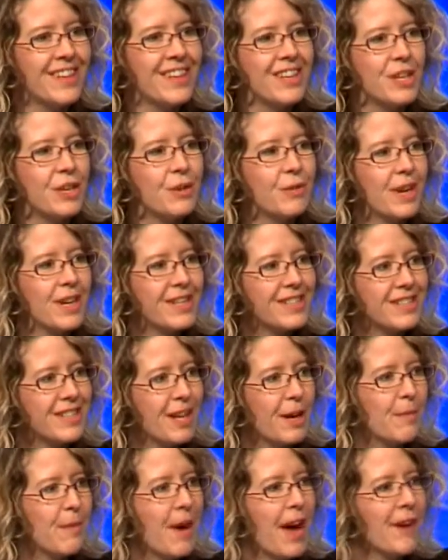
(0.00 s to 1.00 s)
You write
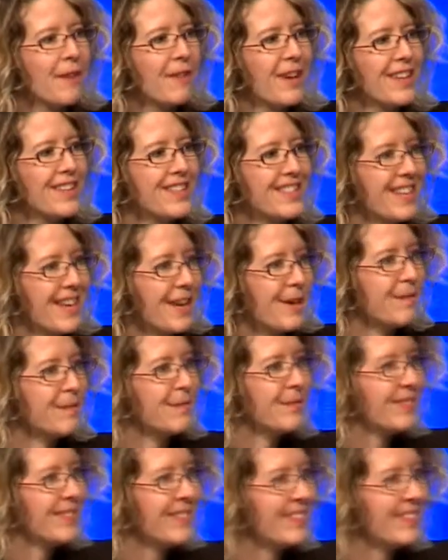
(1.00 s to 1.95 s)
some, I write some.